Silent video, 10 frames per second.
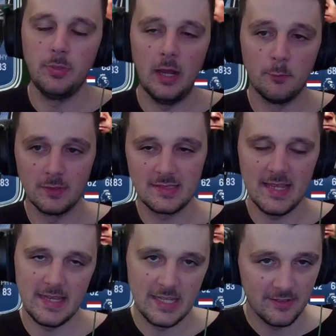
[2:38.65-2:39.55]
But I will
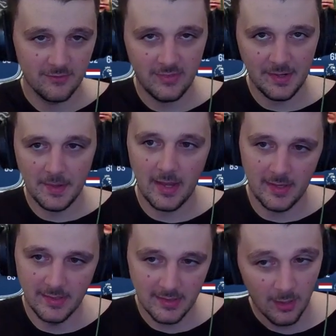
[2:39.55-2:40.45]
say, Van
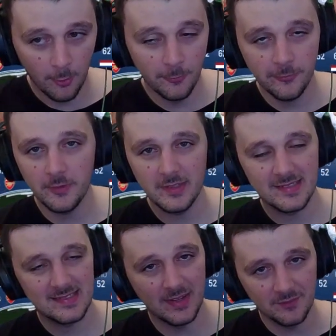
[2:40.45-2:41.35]
Dijk,
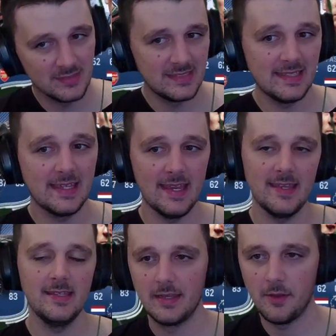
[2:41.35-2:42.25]
170k.